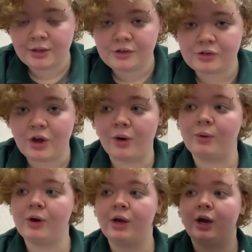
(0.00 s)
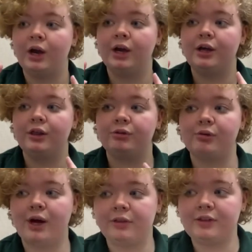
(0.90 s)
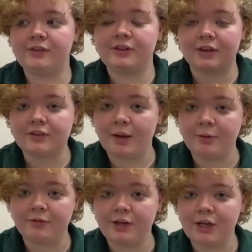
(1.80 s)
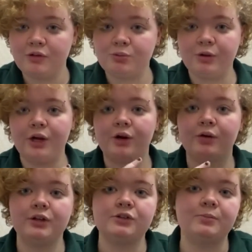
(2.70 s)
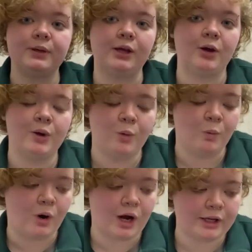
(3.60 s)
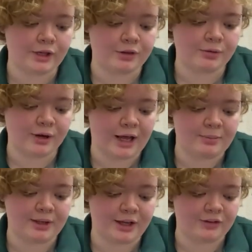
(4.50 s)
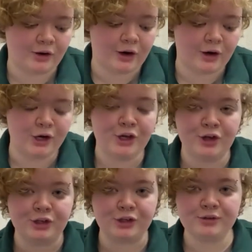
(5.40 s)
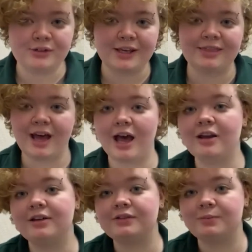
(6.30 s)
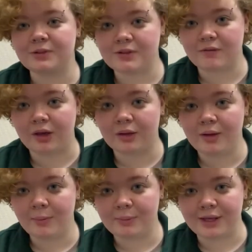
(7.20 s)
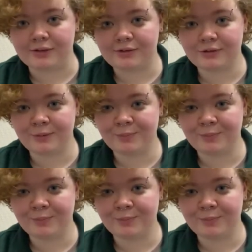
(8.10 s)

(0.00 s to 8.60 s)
So throughout these next couple videos, we are going to be walking through how to play guitar using that specific piece.